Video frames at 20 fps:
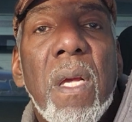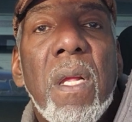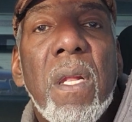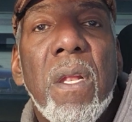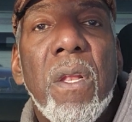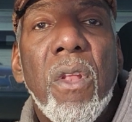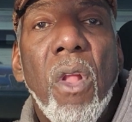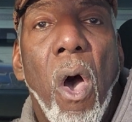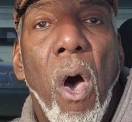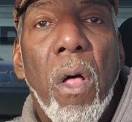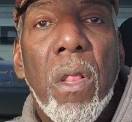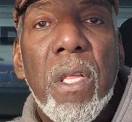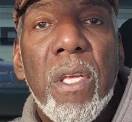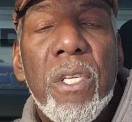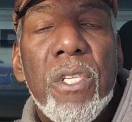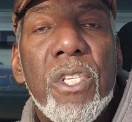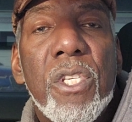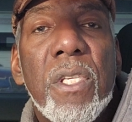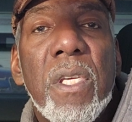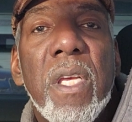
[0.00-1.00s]

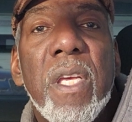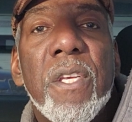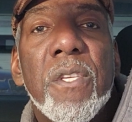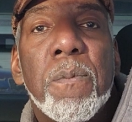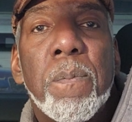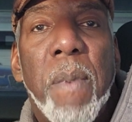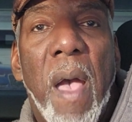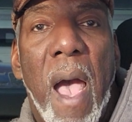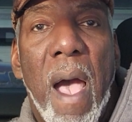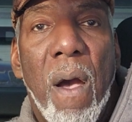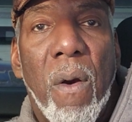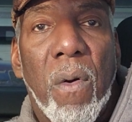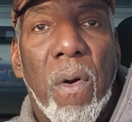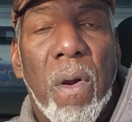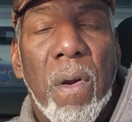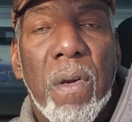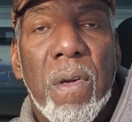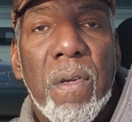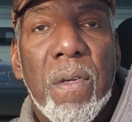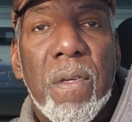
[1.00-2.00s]
Knowledge is
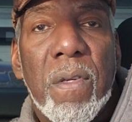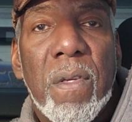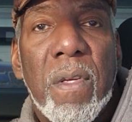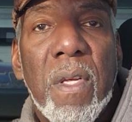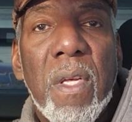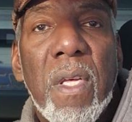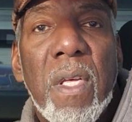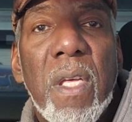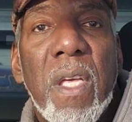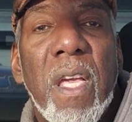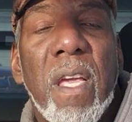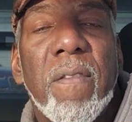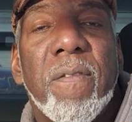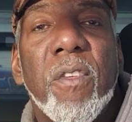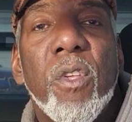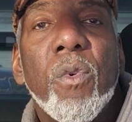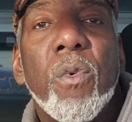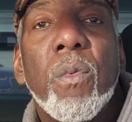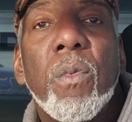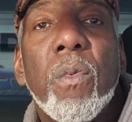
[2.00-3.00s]
power. If
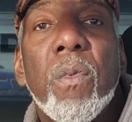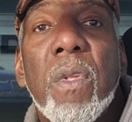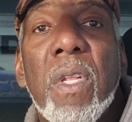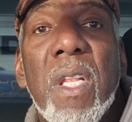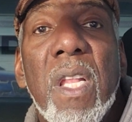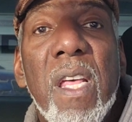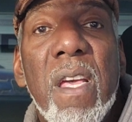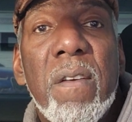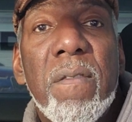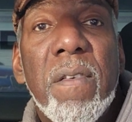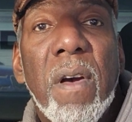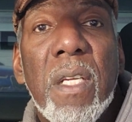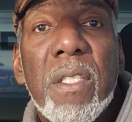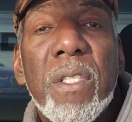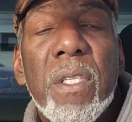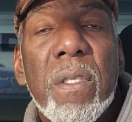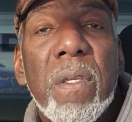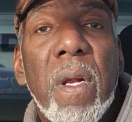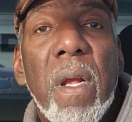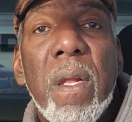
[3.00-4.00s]
you live
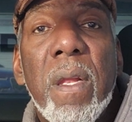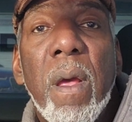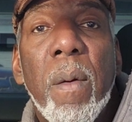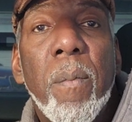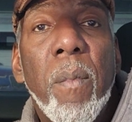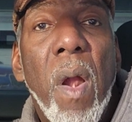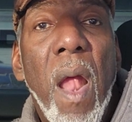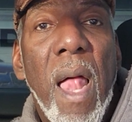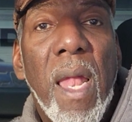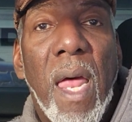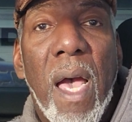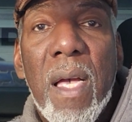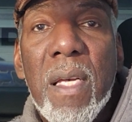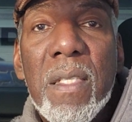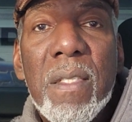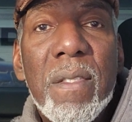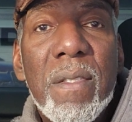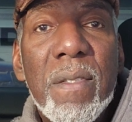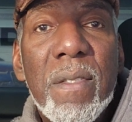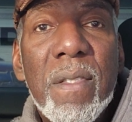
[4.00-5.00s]
under an umbrella,
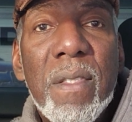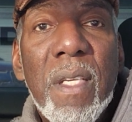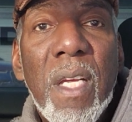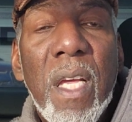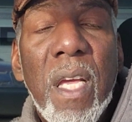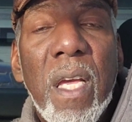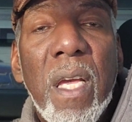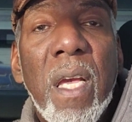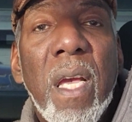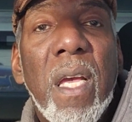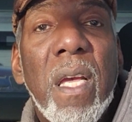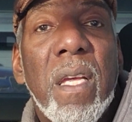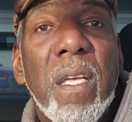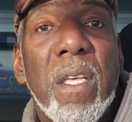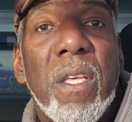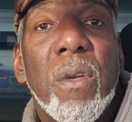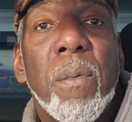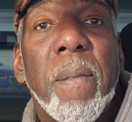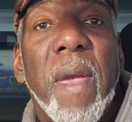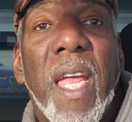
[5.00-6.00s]

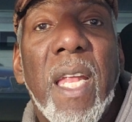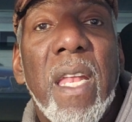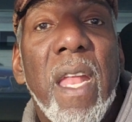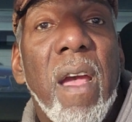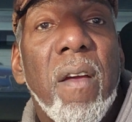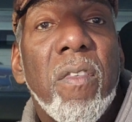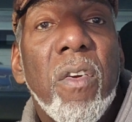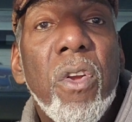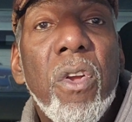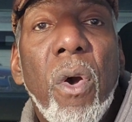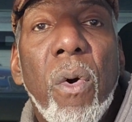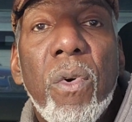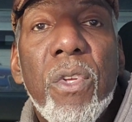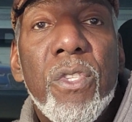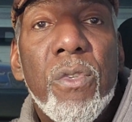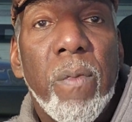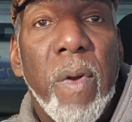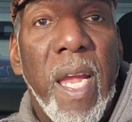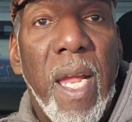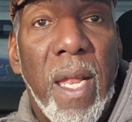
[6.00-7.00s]
you may never know
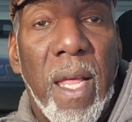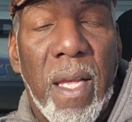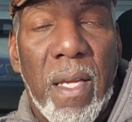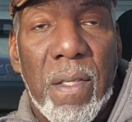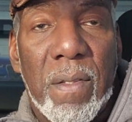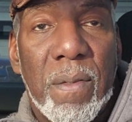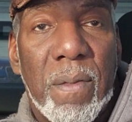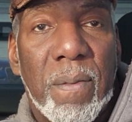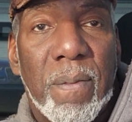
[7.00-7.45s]
it's raining.